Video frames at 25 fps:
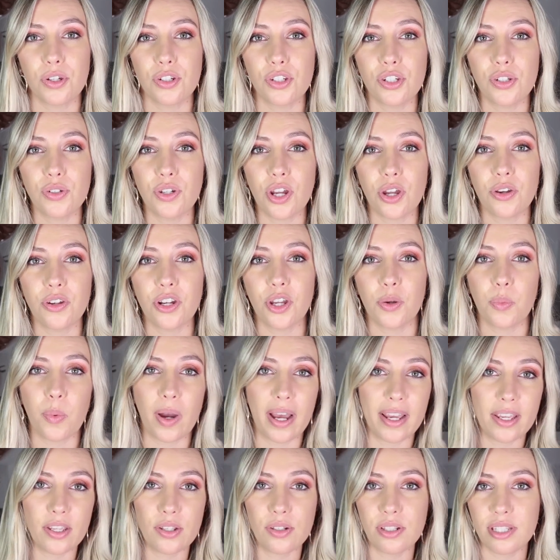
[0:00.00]
because you don't know
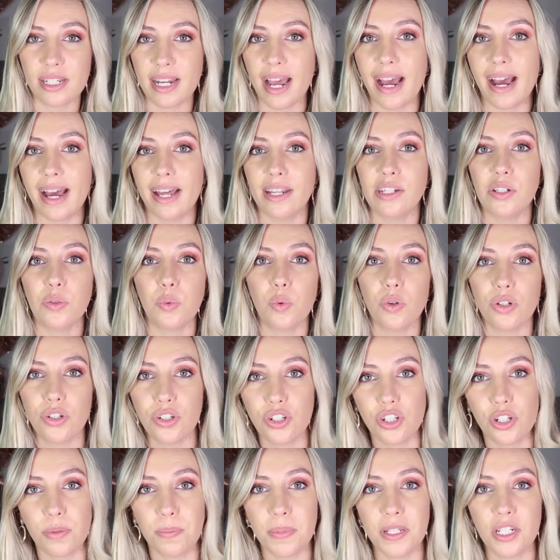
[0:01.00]
where you stand, what
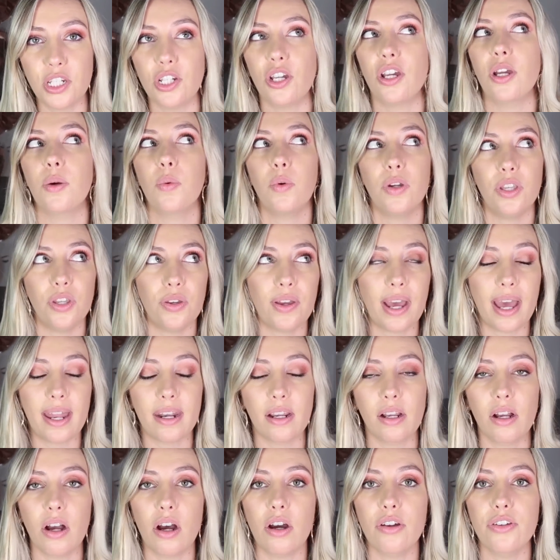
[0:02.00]
you should be doing, what you
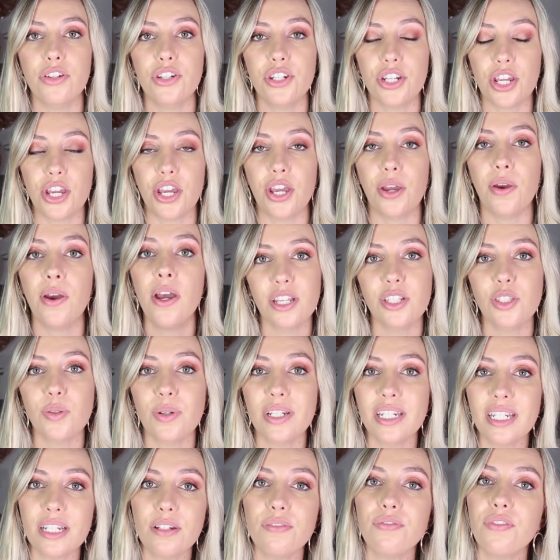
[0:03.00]
can and can't do.
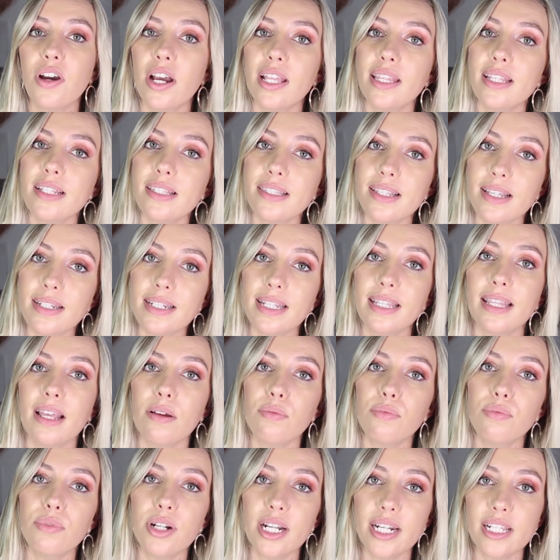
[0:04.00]
So I did find that setting
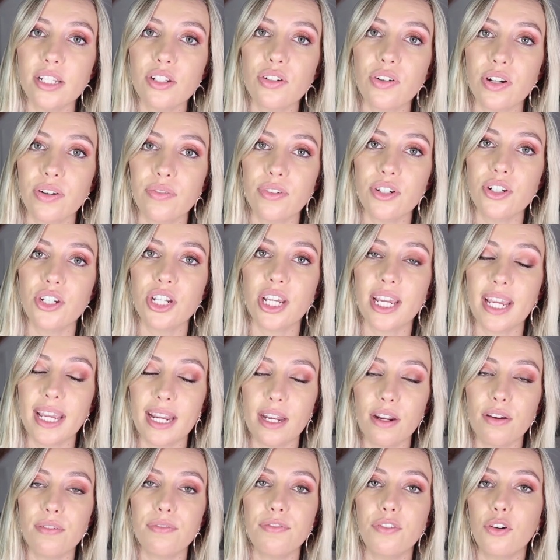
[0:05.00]
that really strict
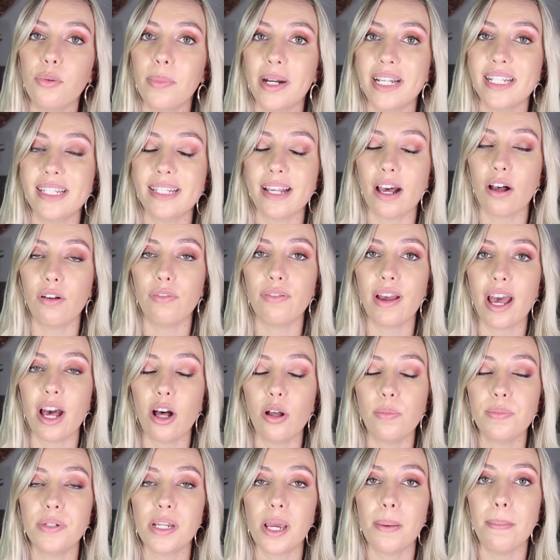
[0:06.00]
routine for myself
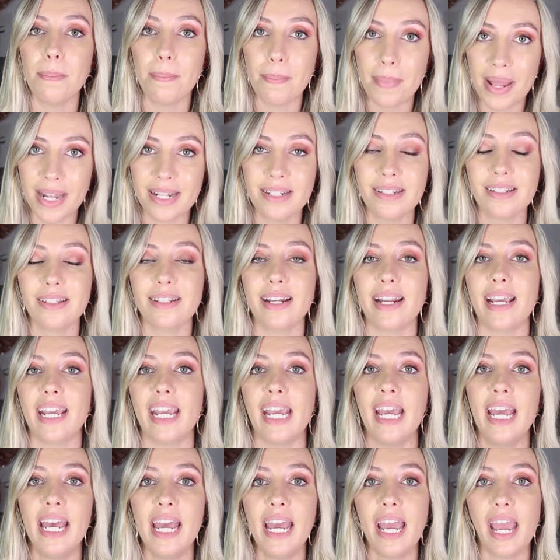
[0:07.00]
helped immensely
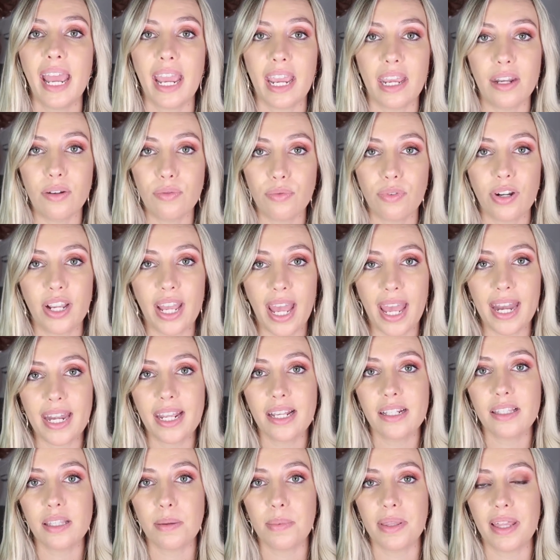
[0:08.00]
in
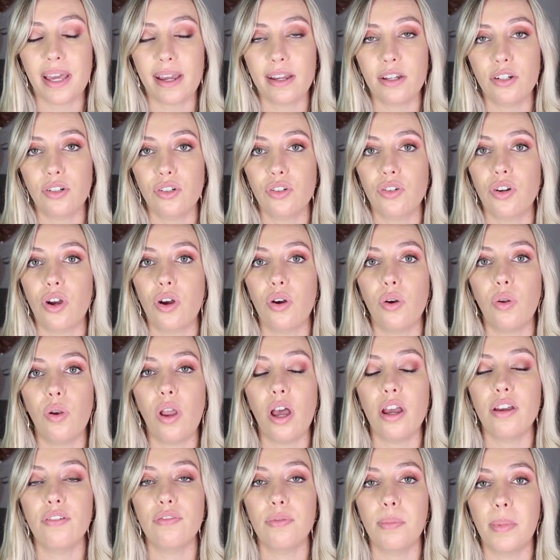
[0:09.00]
regaining some of that
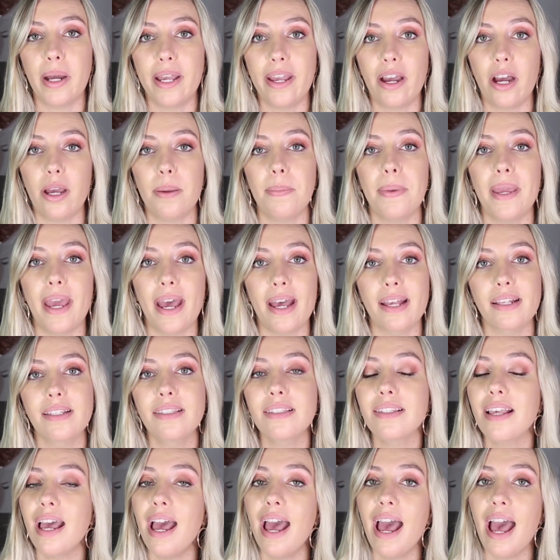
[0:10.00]
control over my
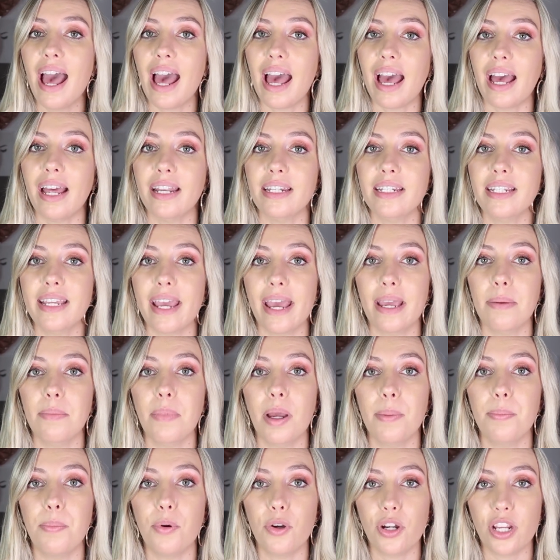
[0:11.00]
IBS and getting
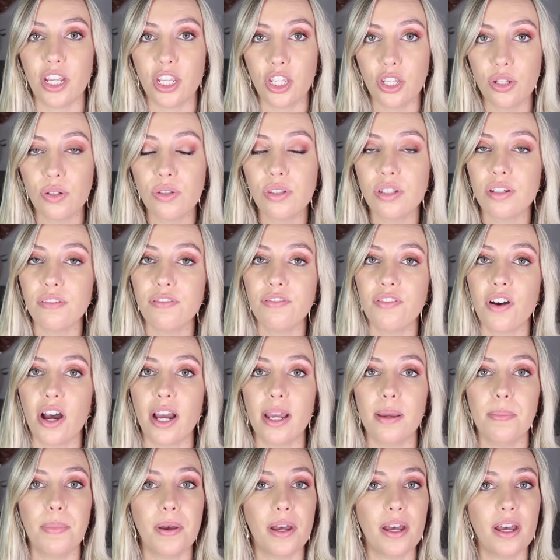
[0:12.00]
my body used to
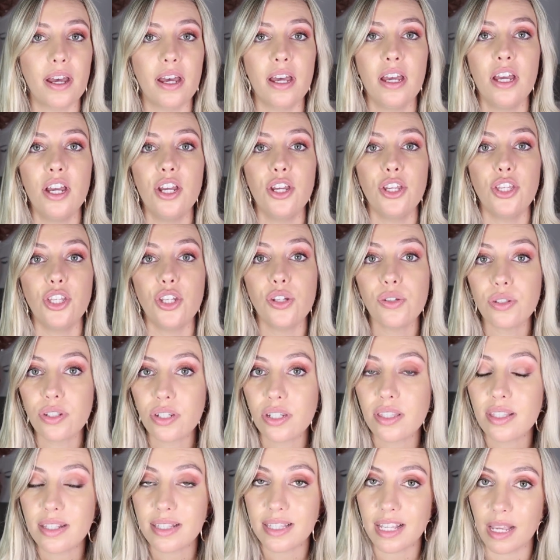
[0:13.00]
fibre,
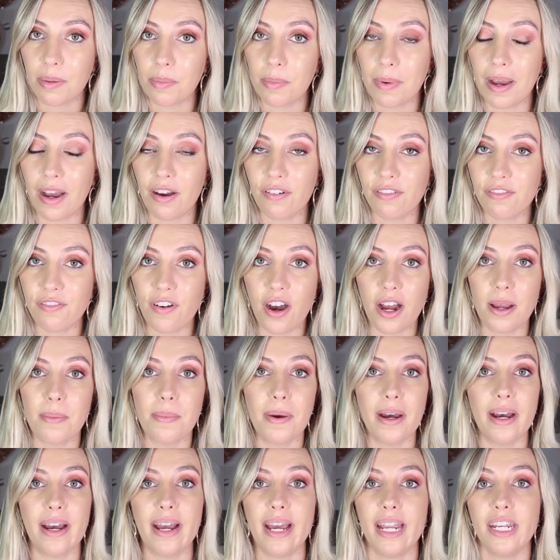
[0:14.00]
used to the same amount of
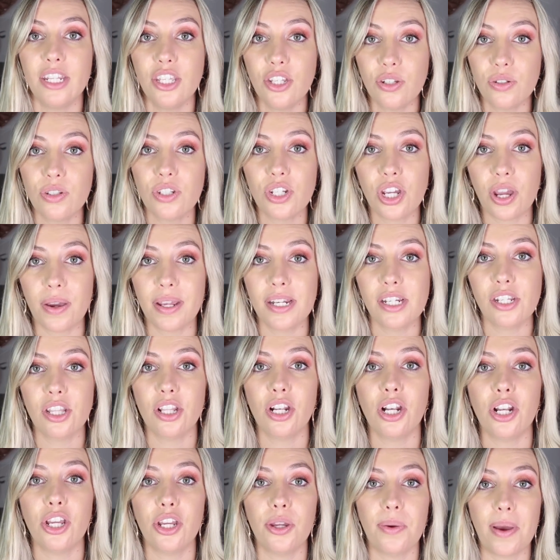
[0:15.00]
fibre, and used to going to
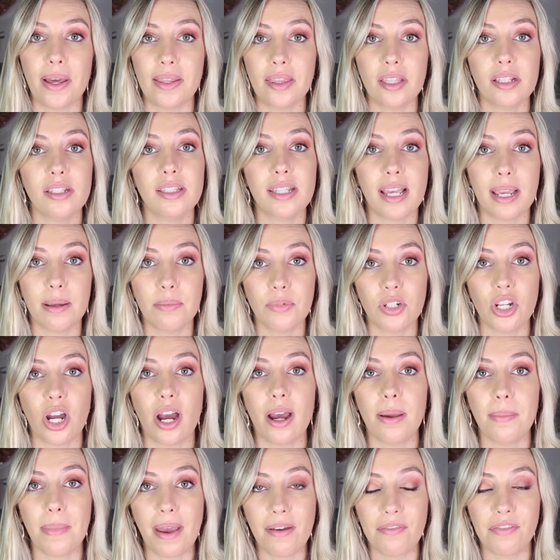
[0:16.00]
the loo at the same
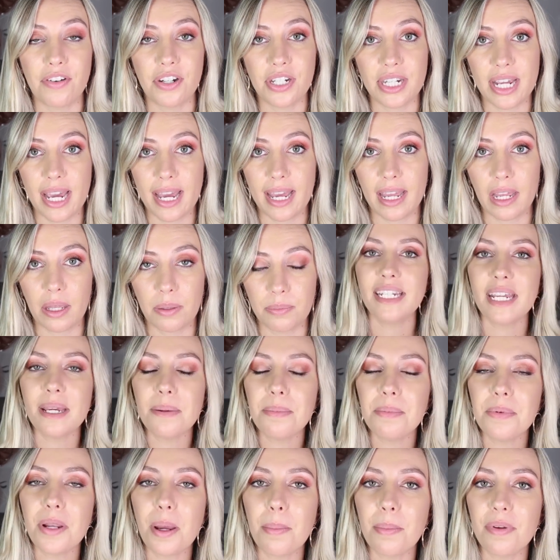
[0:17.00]
time every day.
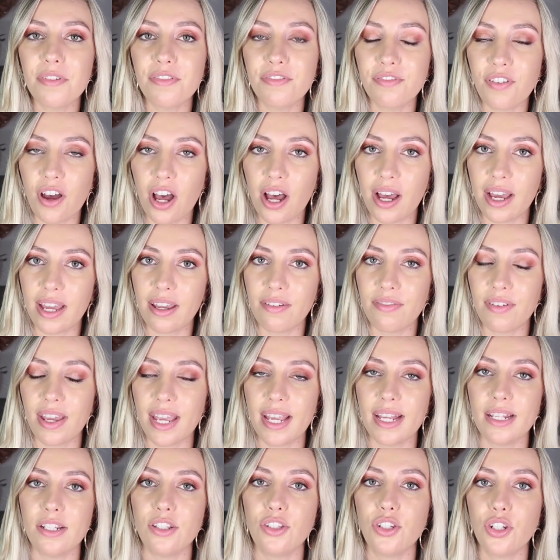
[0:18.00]
Tip number 5
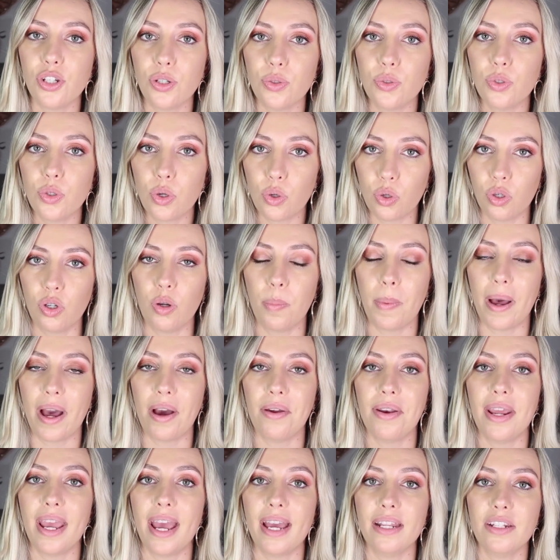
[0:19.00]
is to talk
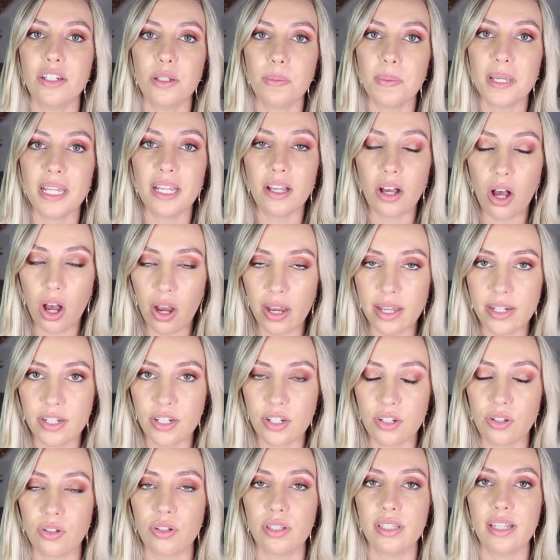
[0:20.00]
about it and to be
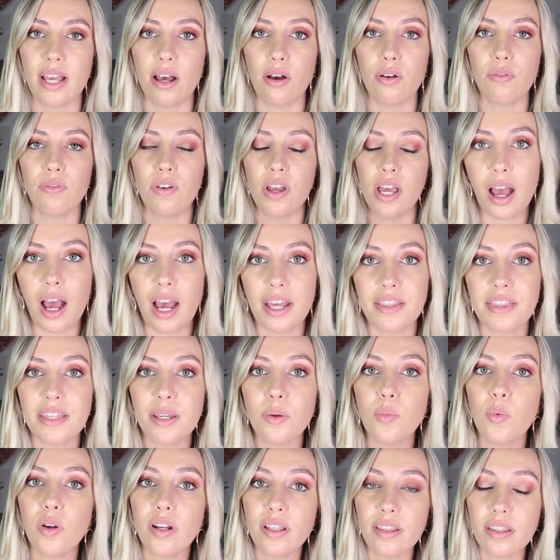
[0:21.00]
kind to yourself. I
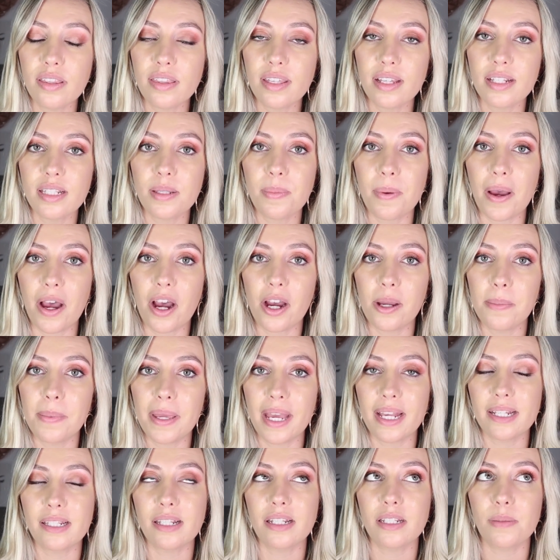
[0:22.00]
think one of the things about
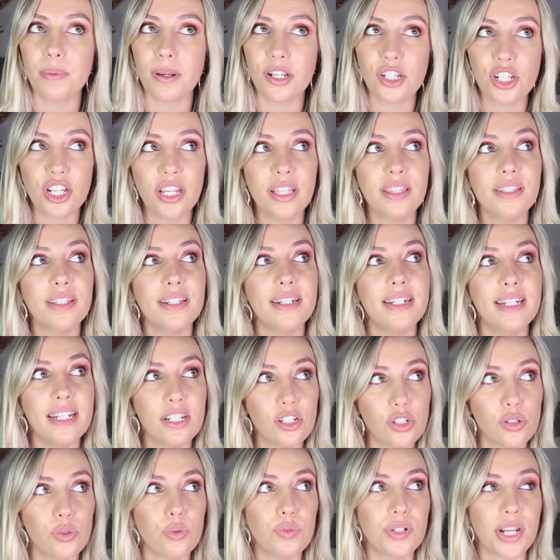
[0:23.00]
IBS, especially in the
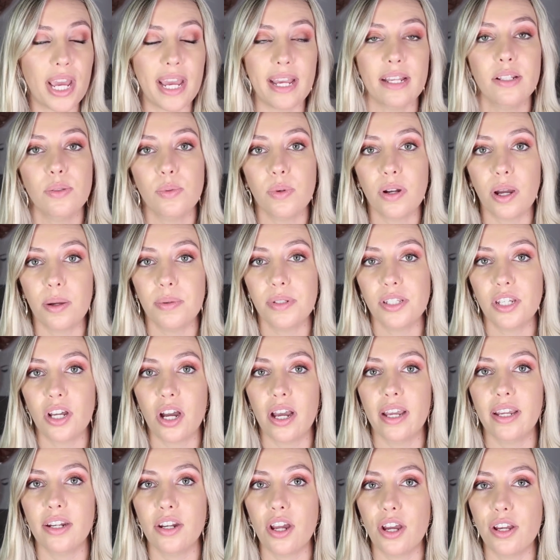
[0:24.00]
initial days when I was
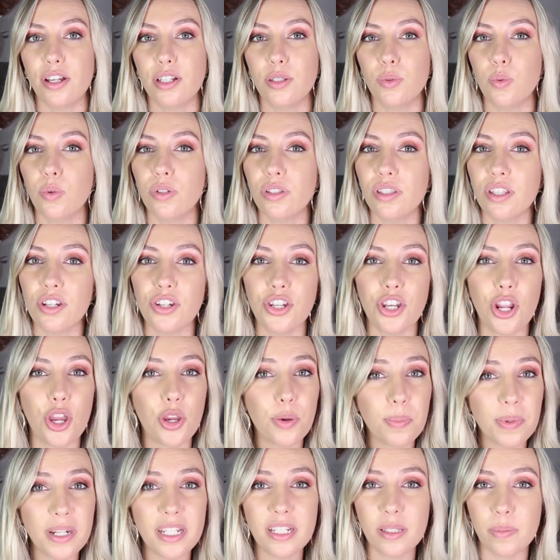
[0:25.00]
diagnosed, was that
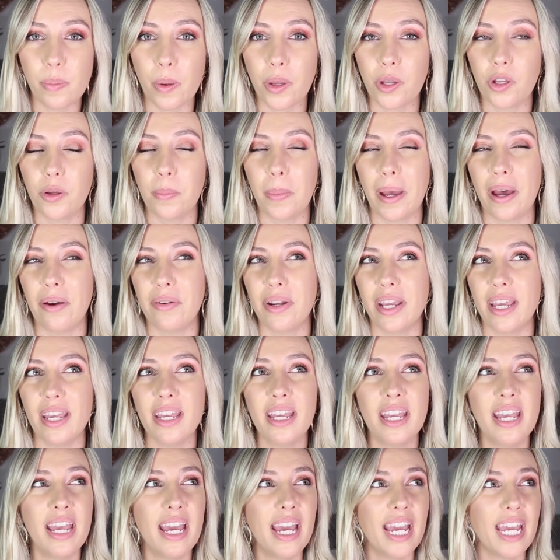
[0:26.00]
nobody spoke about it.